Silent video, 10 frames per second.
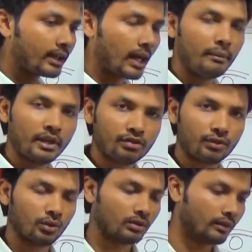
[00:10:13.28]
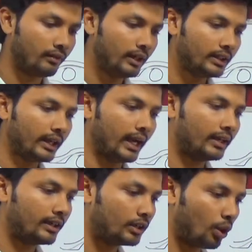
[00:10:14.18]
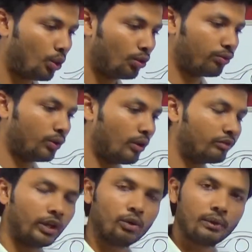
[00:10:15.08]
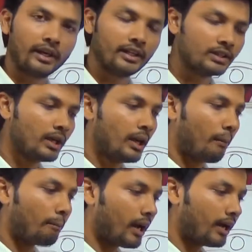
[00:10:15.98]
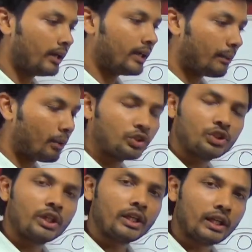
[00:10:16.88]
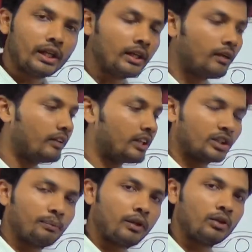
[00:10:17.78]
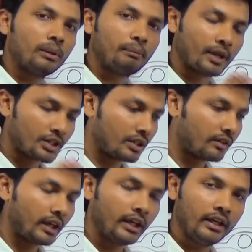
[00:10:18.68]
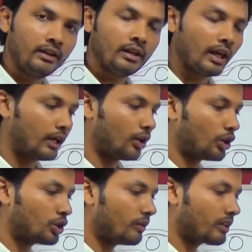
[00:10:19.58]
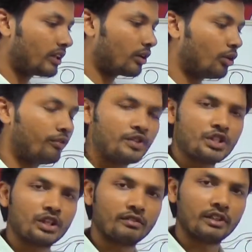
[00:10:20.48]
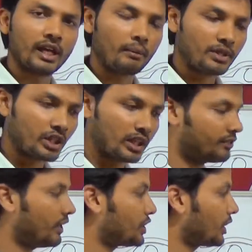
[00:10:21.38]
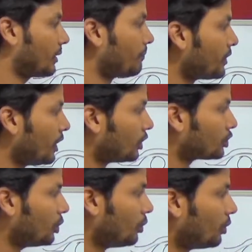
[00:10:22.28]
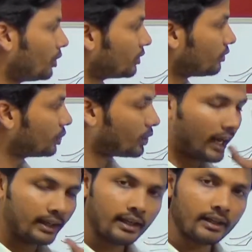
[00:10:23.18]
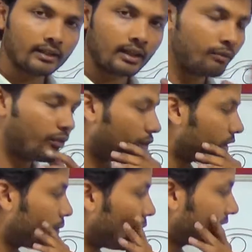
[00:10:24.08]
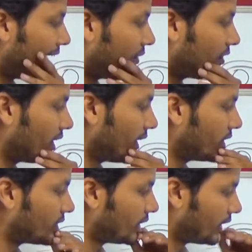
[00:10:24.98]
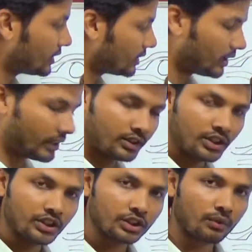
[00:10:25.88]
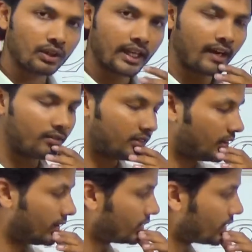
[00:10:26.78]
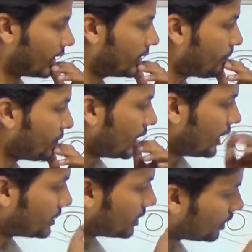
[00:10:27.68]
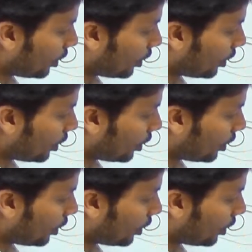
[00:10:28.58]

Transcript: the laminar flow, the way they calculate the whole flow of the aeroplane is by demonstrating it with respect to the pressure gradient and also with the coefficient of the dimensionless friction. So to calculate that, before that, what they have done is that changes what they have designed is